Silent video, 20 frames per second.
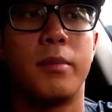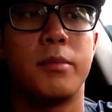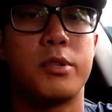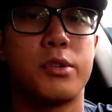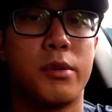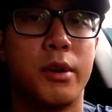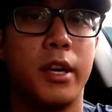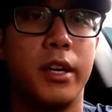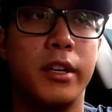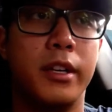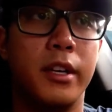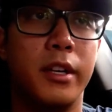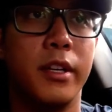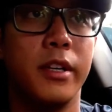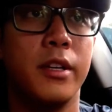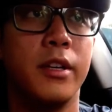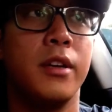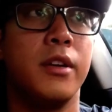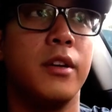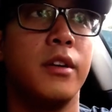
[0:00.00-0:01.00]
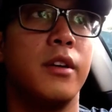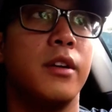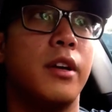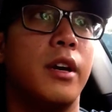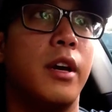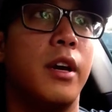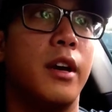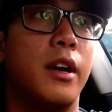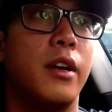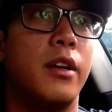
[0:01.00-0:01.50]
training,
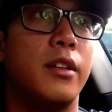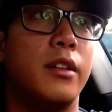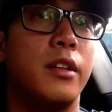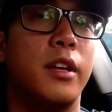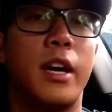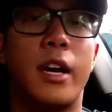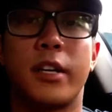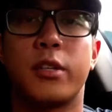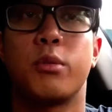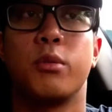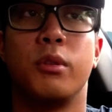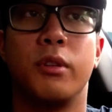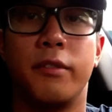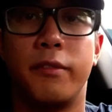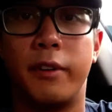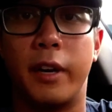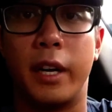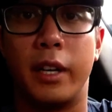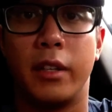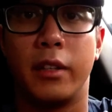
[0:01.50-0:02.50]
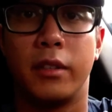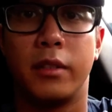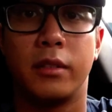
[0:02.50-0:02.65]
and the actual event.